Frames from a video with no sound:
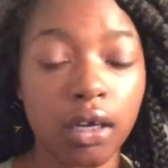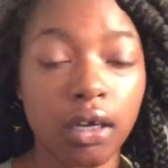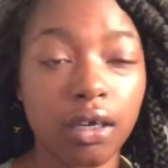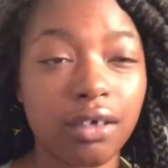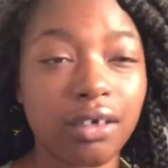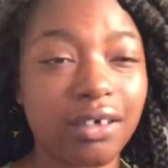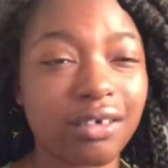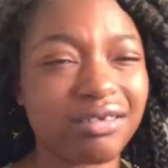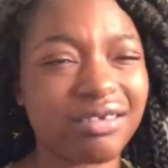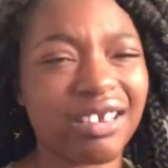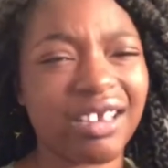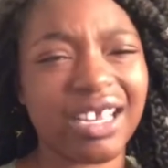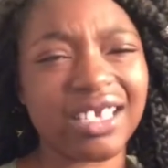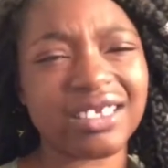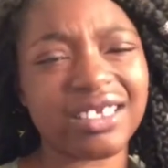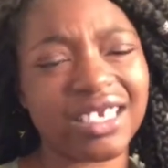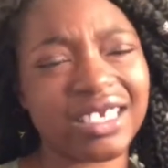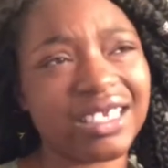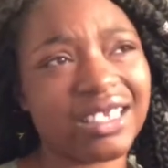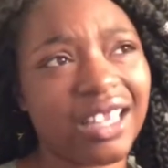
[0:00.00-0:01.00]
Oh no,
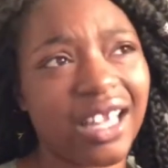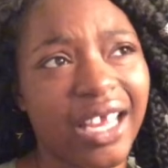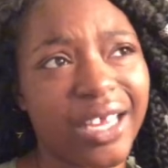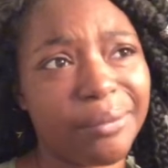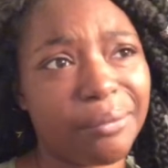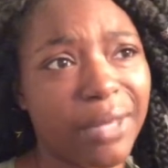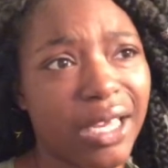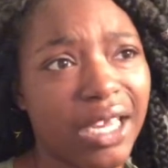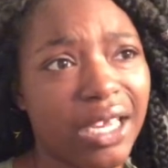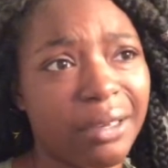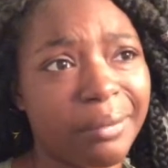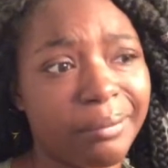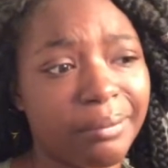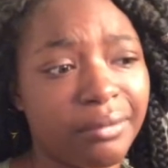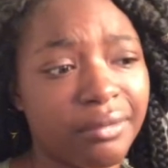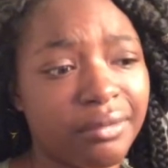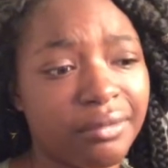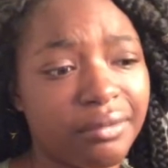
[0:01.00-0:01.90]
that's a lame name.